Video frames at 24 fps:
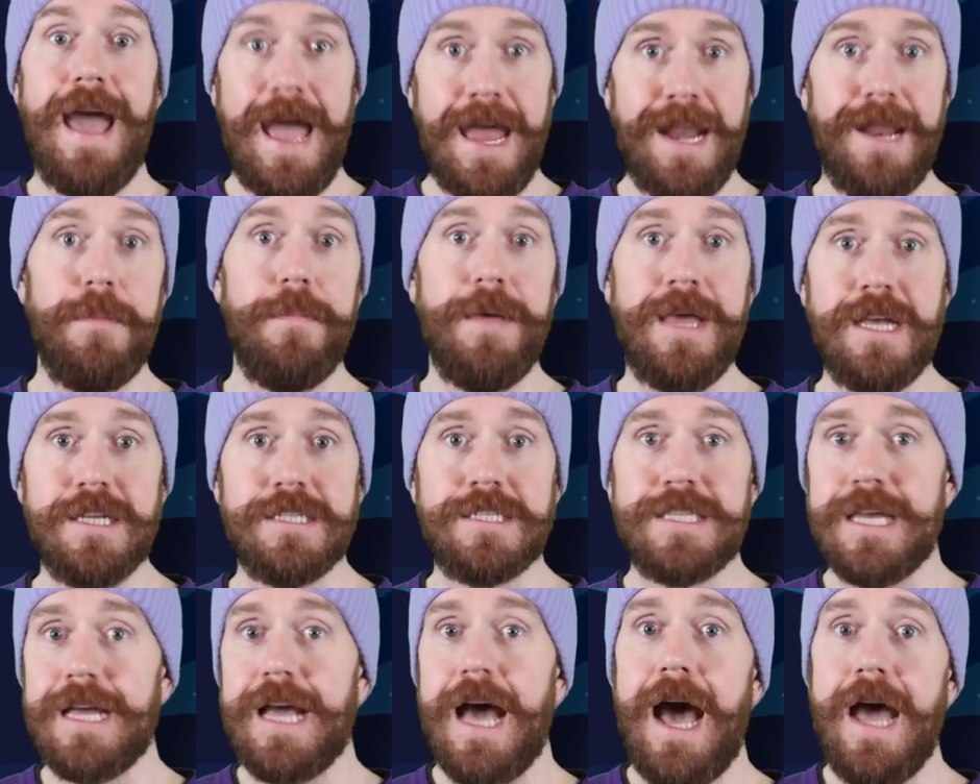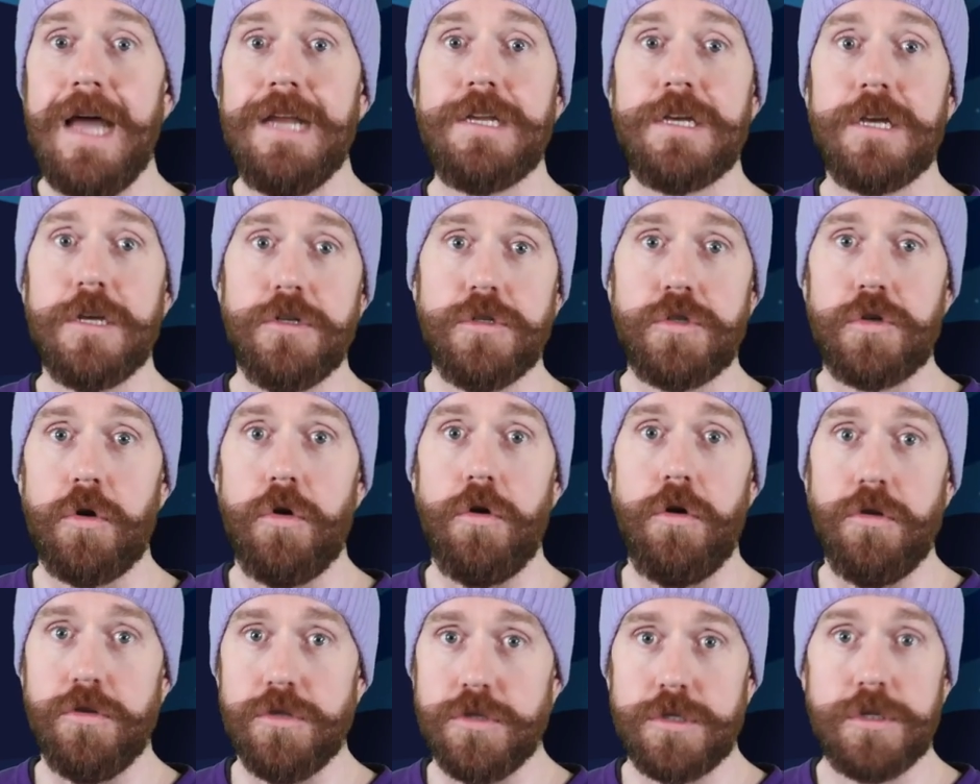enemies the guide
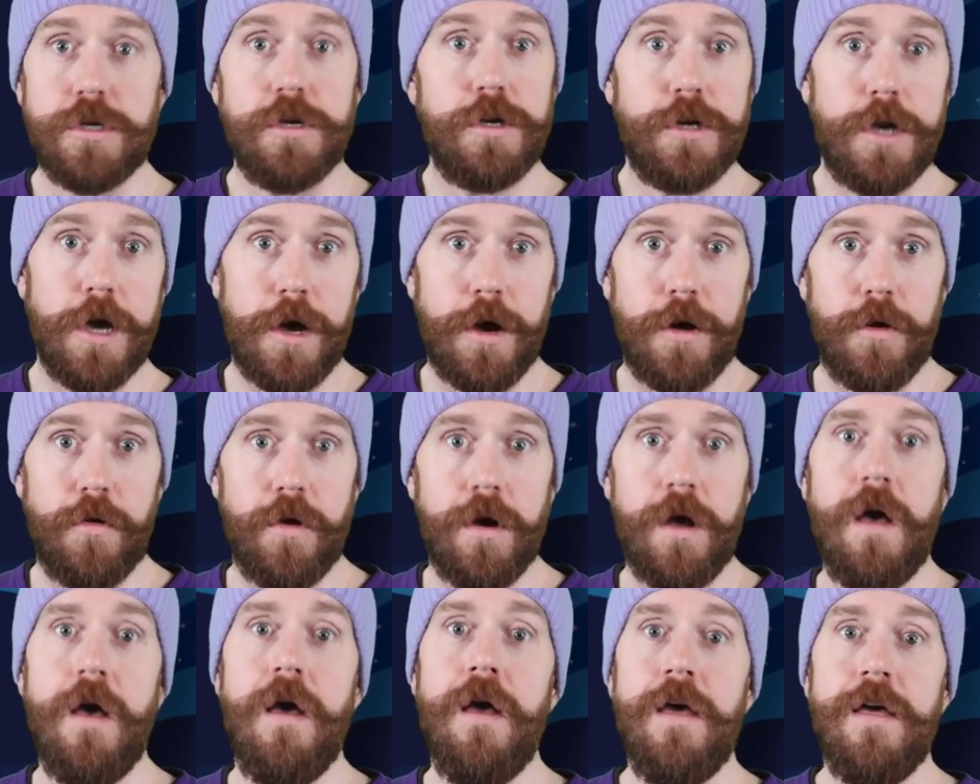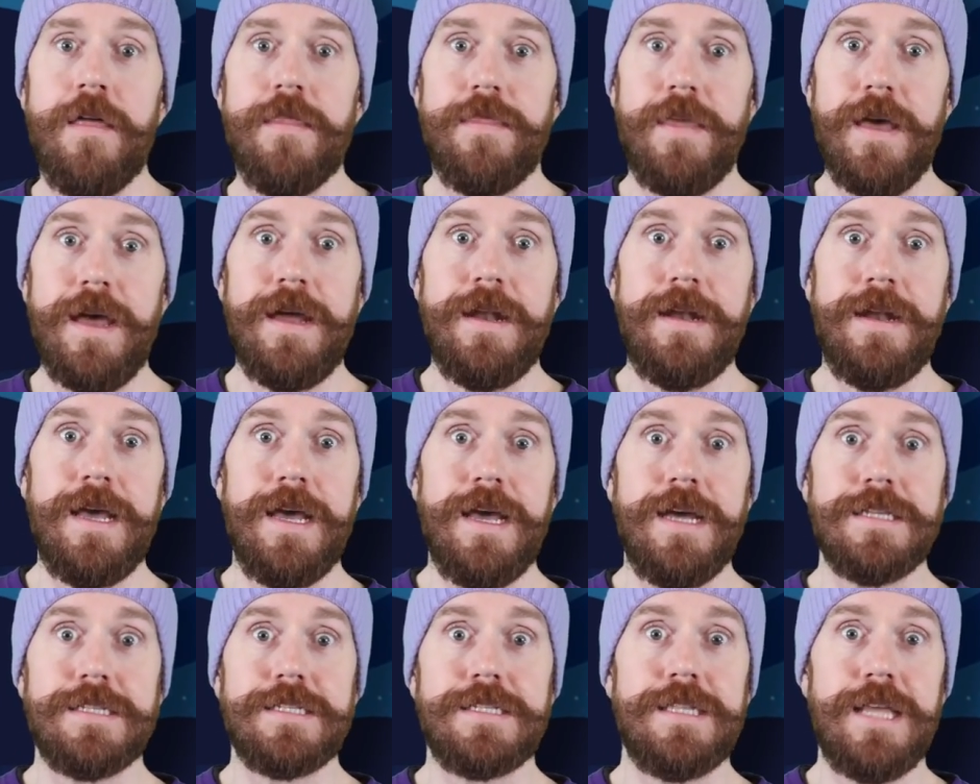controls go. Then
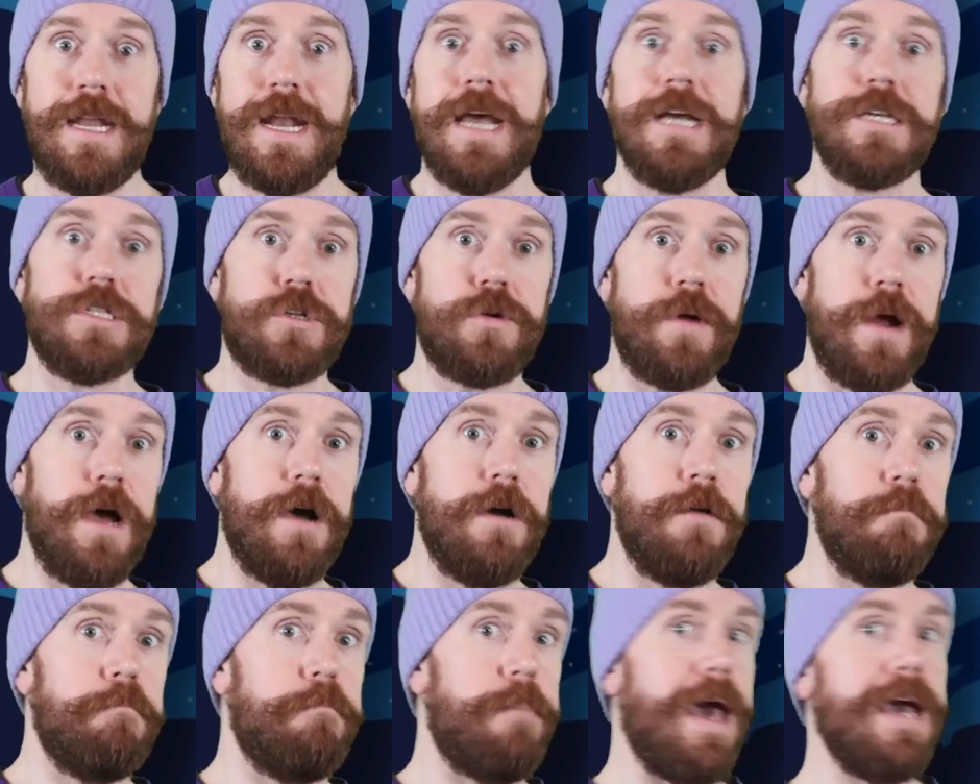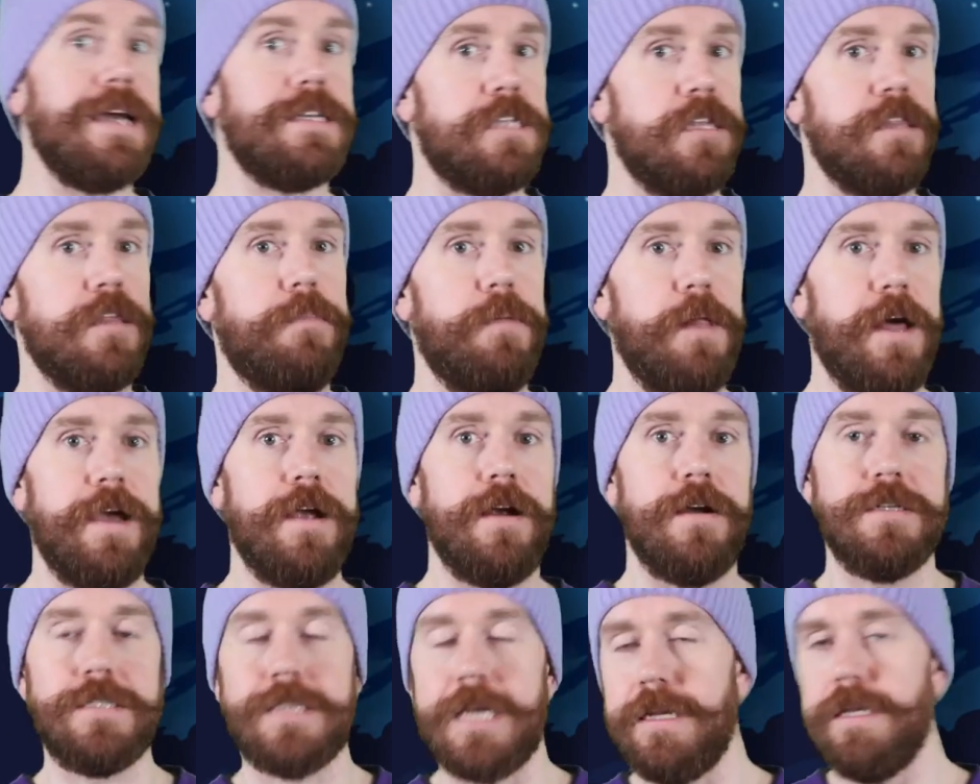it's the next round, back to the
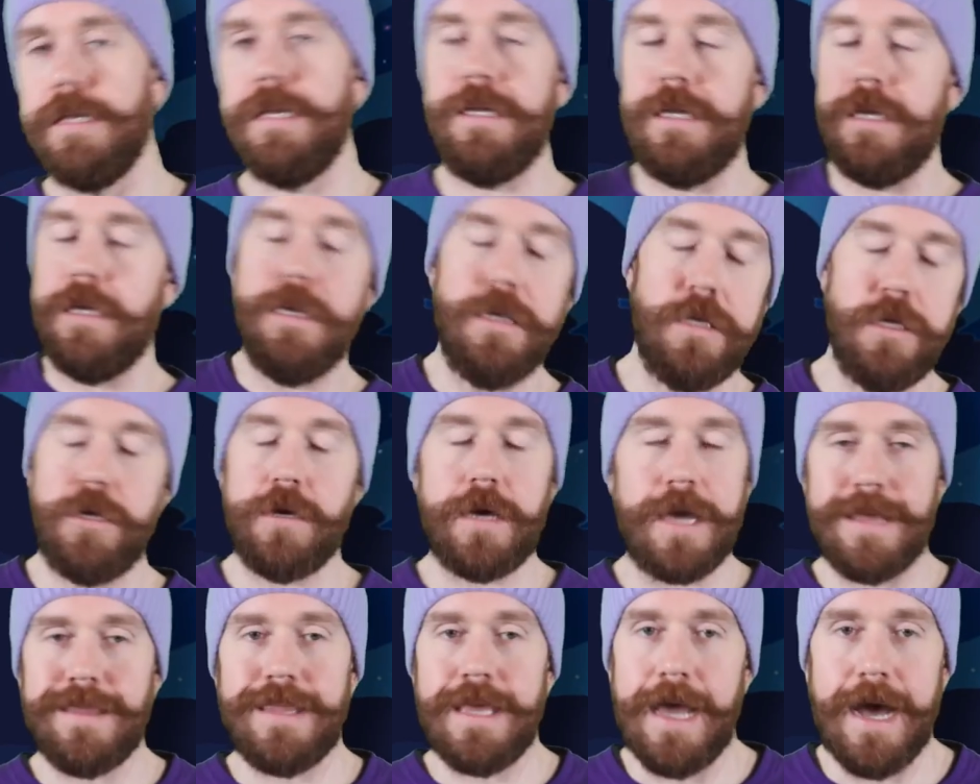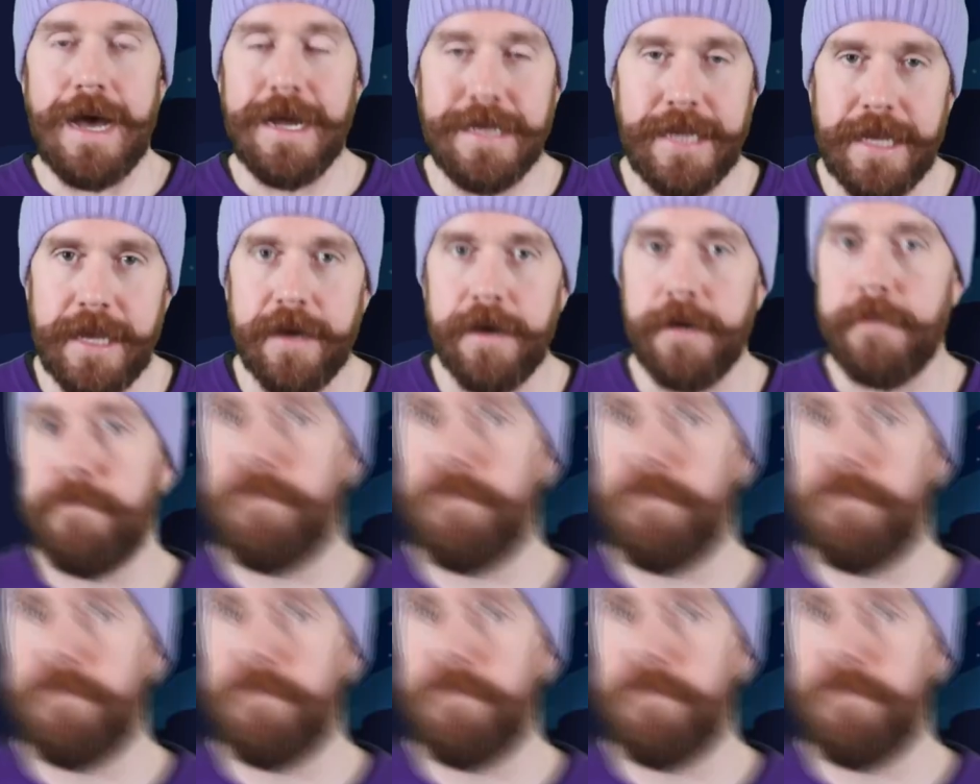players, and you get the idea.